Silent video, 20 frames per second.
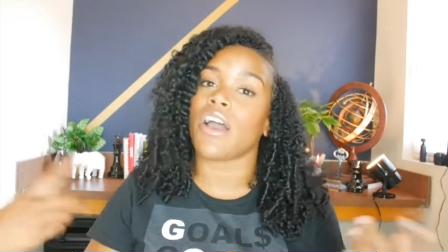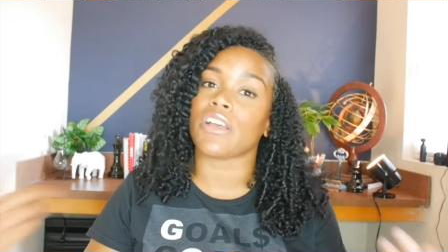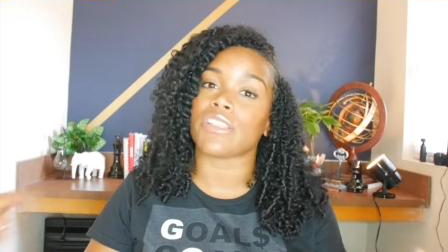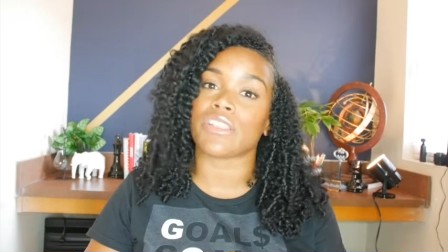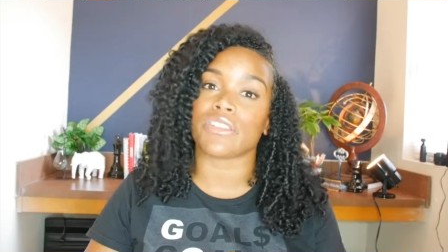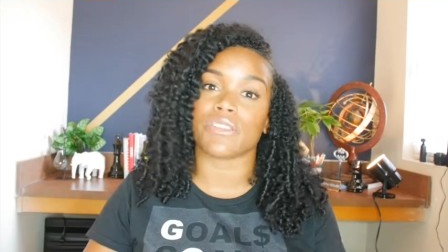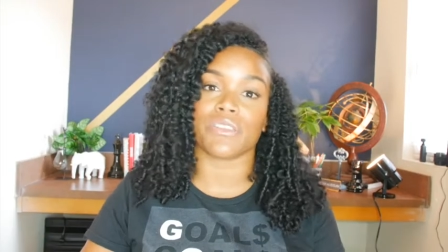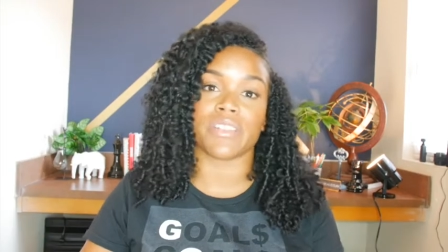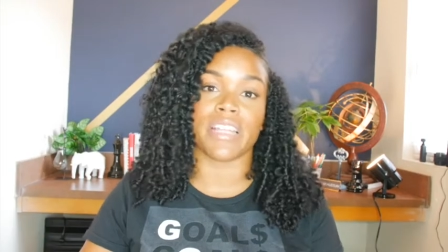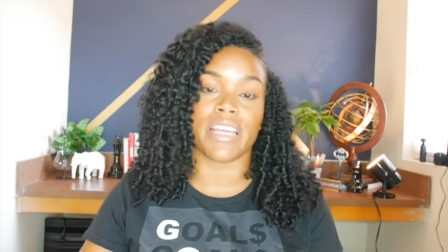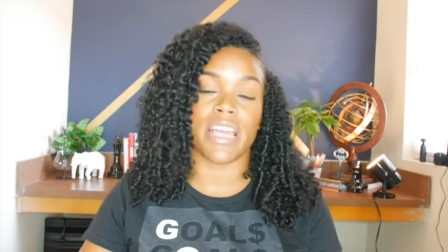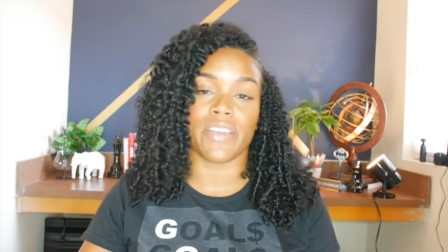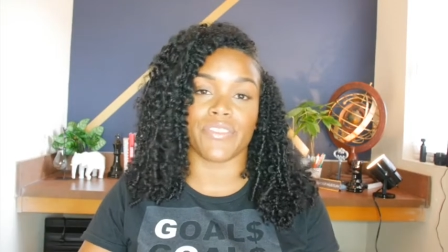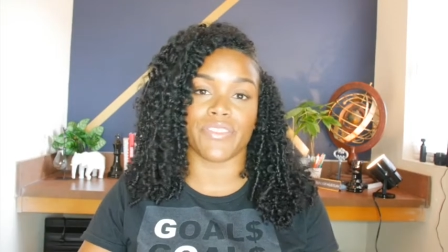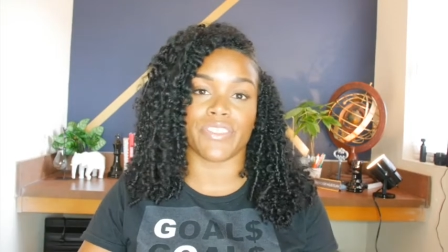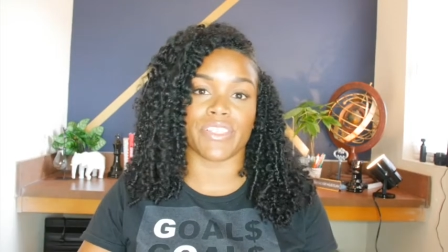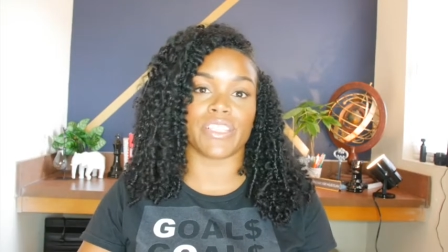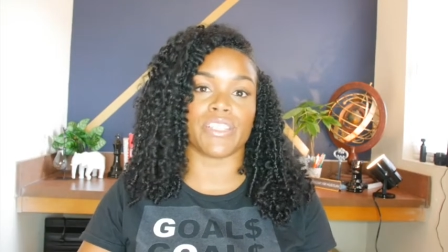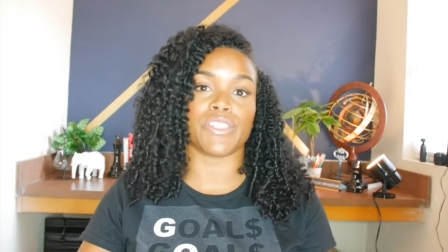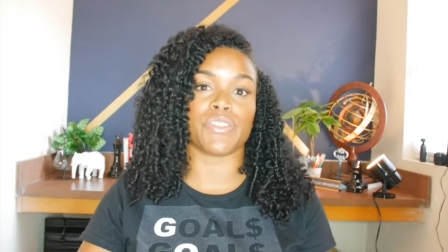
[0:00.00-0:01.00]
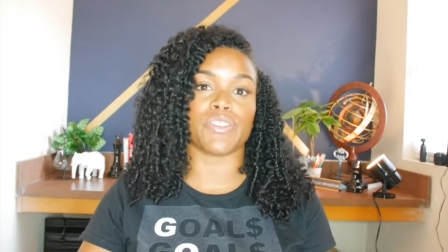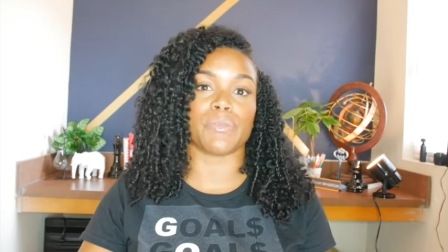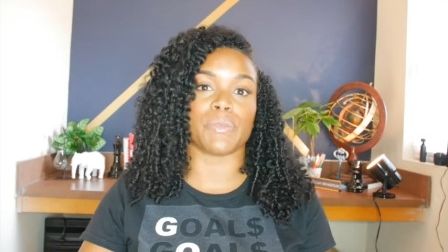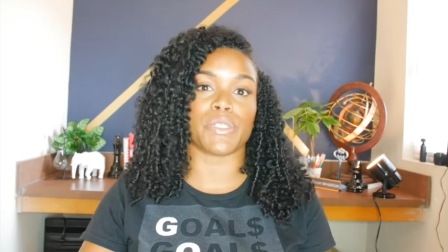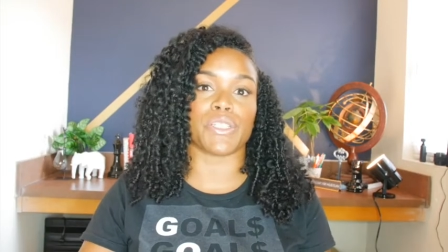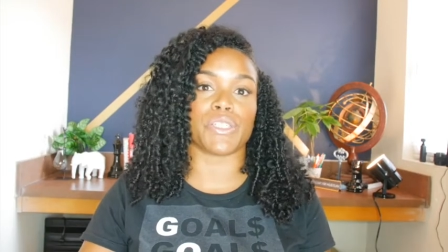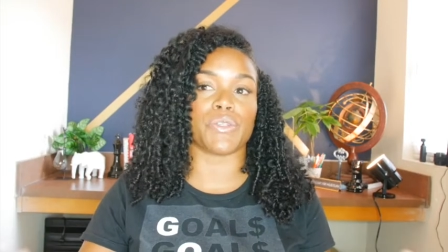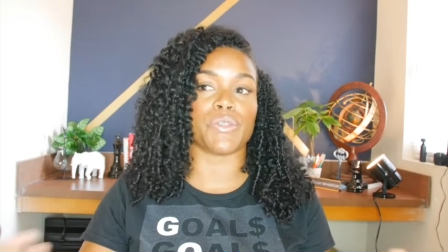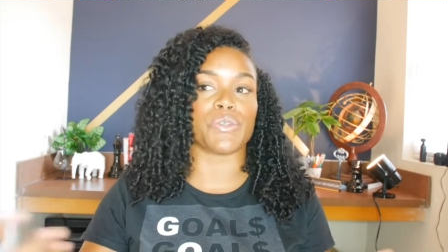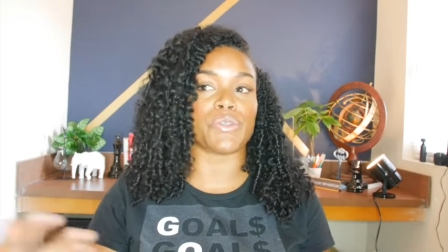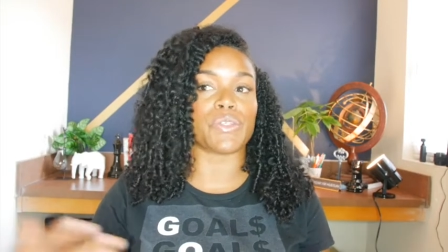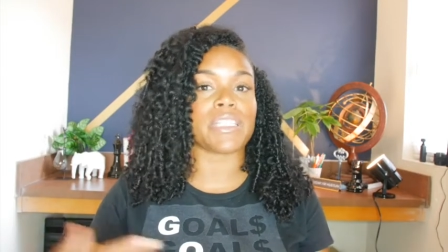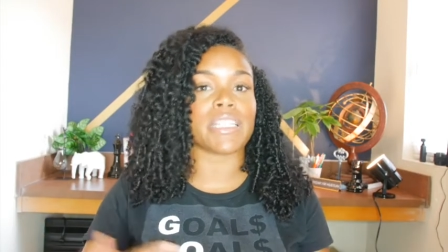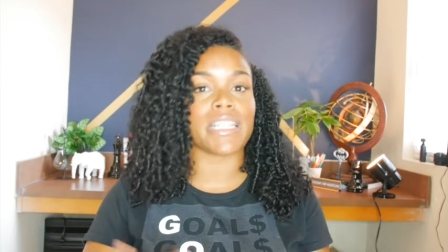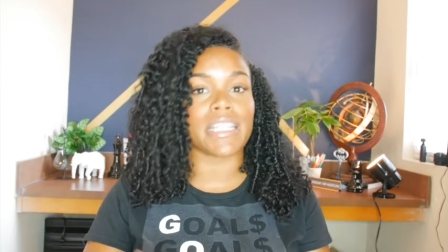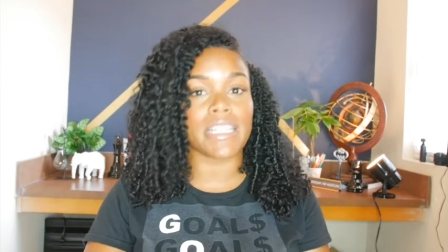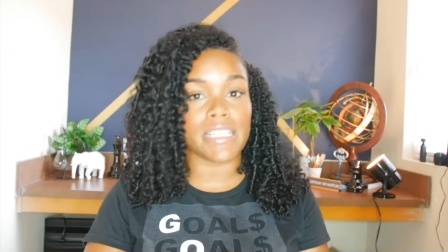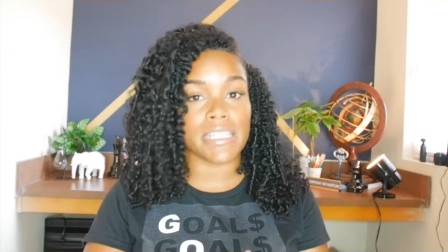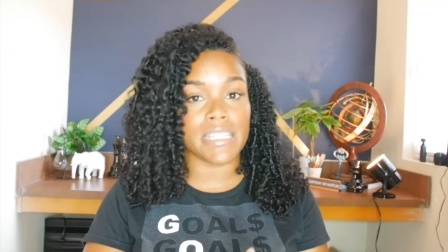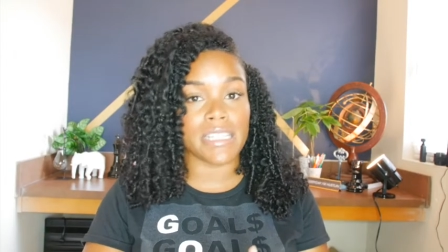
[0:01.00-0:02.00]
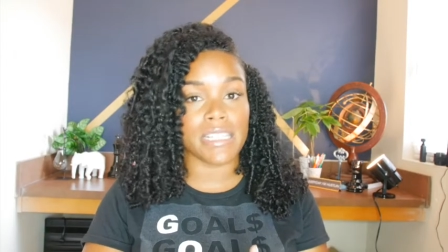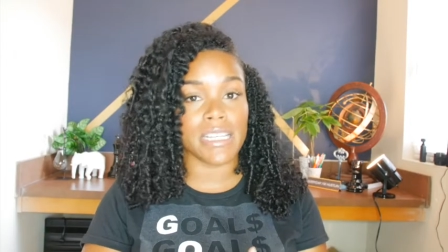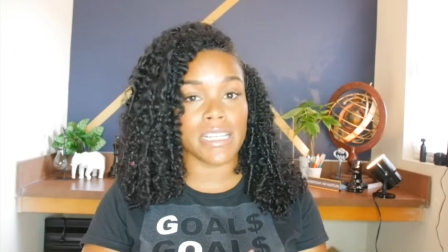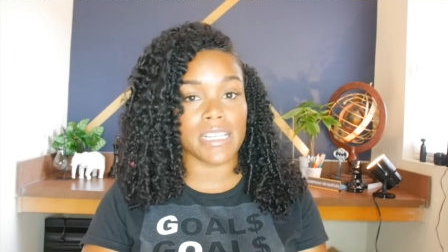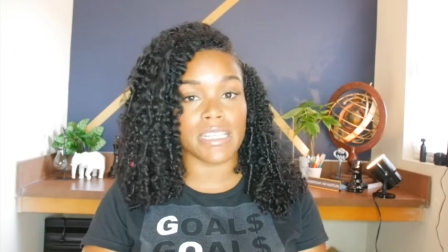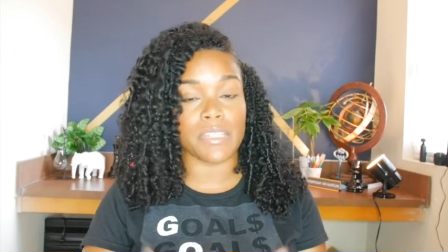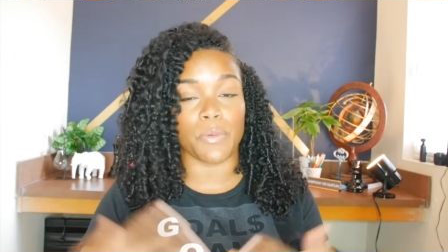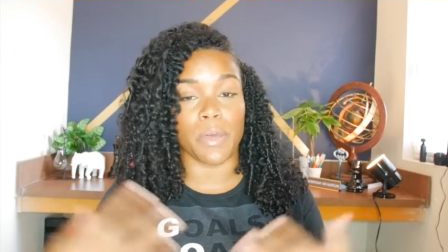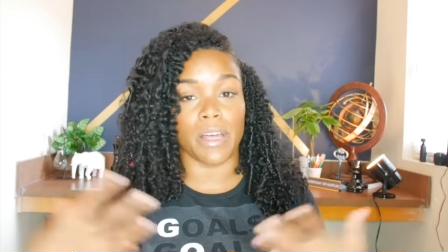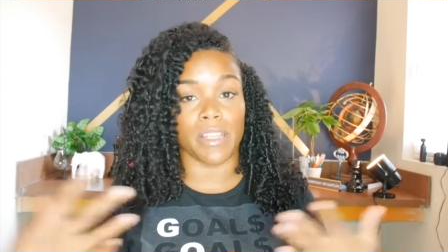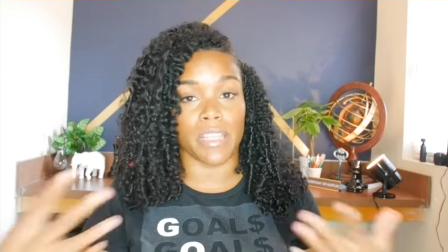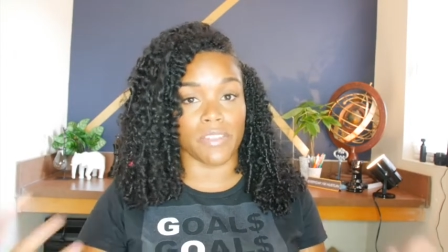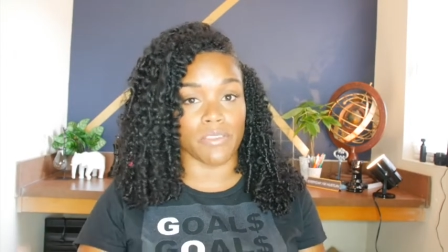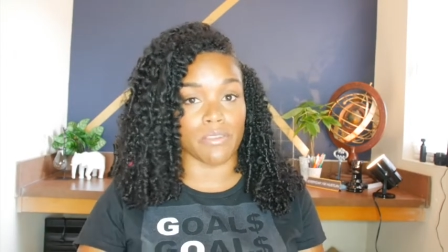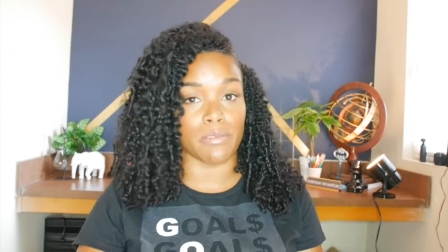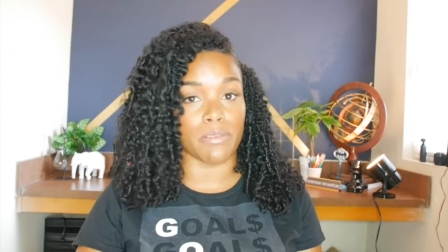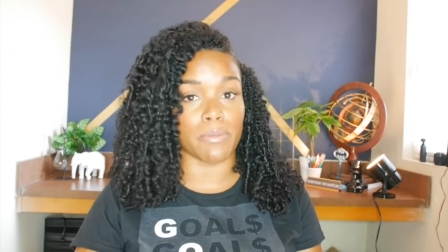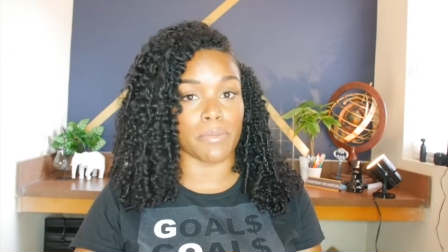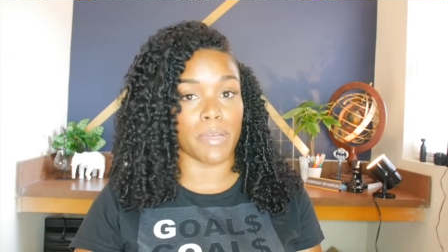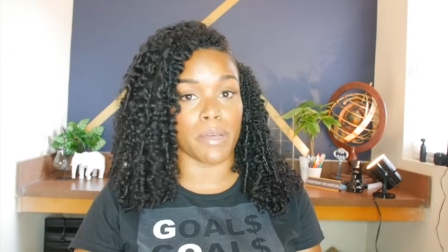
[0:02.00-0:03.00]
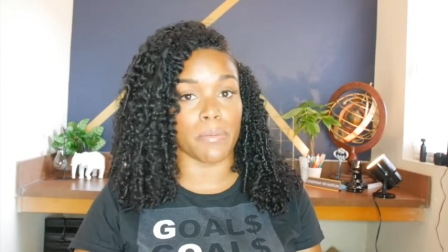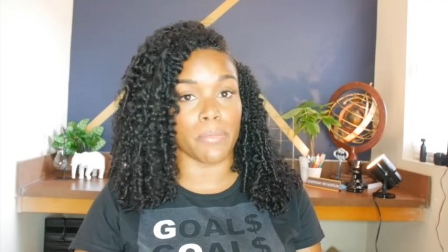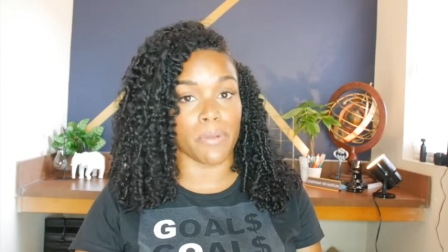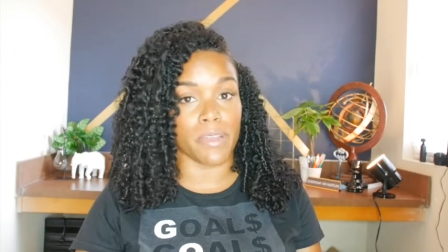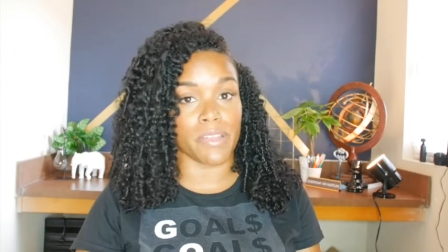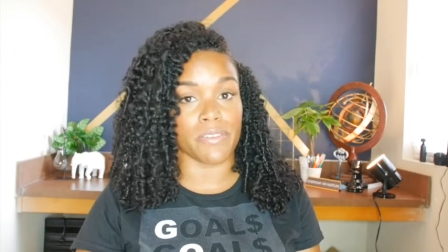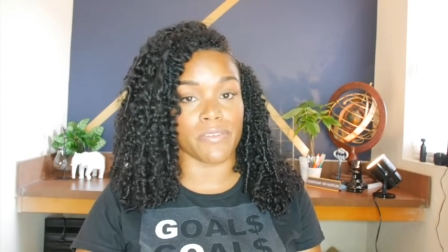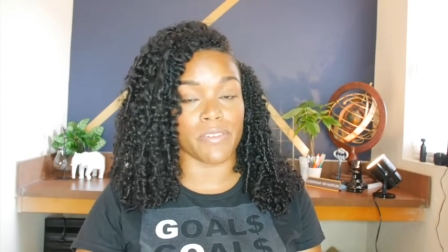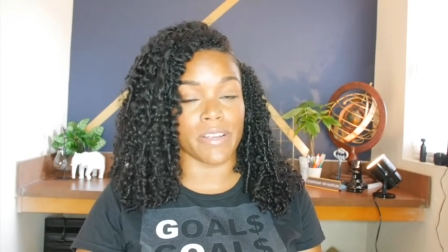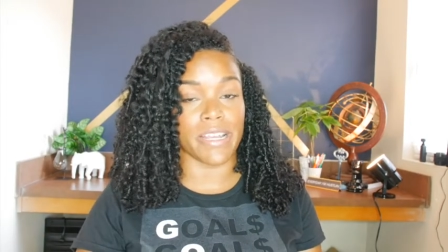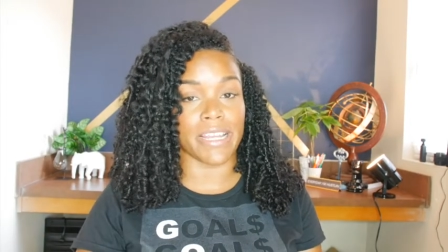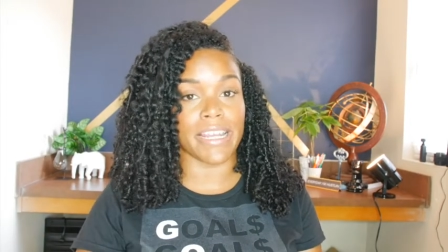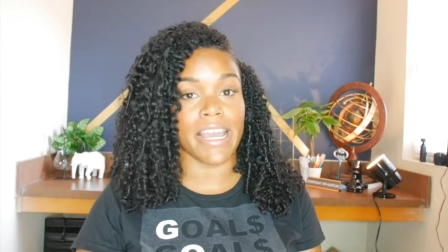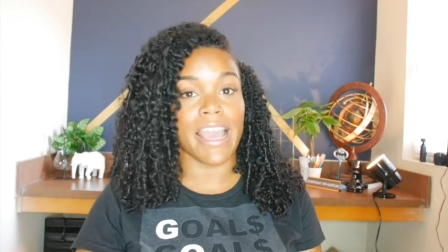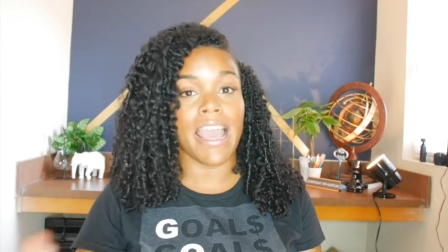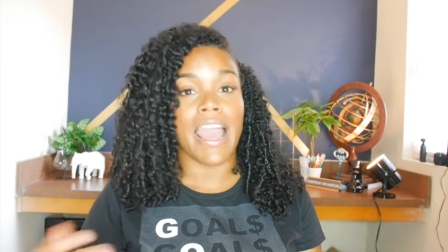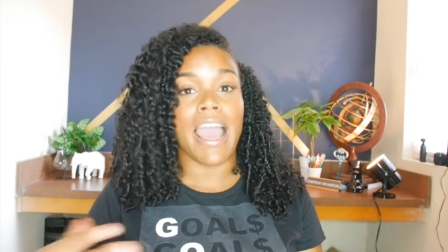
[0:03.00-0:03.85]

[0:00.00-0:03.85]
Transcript: also do not have to contribute to utilities while living with my boyfriend,